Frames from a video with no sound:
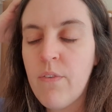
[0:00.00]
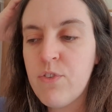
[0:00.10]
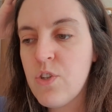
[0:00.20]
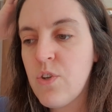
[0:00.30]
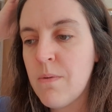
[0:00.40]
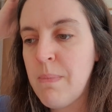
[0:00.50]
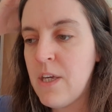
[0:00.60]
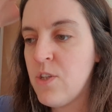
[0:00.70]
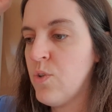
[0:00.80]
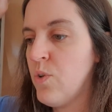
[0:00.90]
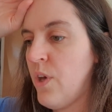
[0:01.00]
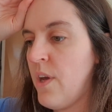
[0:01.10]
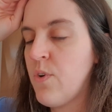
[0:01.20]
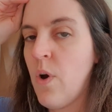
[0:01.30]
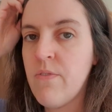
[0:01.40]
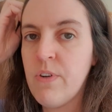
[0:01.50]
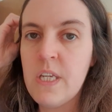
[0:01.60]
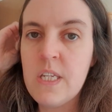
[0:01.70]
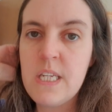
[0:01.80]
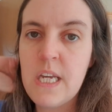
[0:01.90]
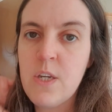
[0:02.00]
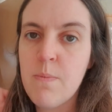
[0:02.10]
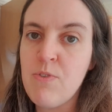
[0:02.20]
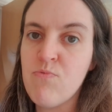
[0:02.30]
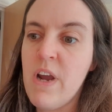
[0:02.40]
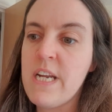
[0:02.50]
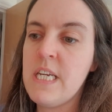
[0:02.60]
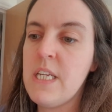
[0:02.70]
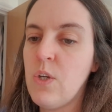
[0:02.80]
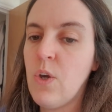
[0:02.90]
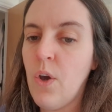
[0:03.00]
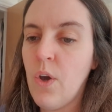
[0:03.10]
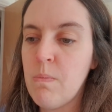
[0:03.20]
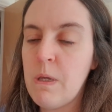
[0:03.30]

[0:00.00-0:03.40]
I've just got to make sure that I've got everything set up and ready to go,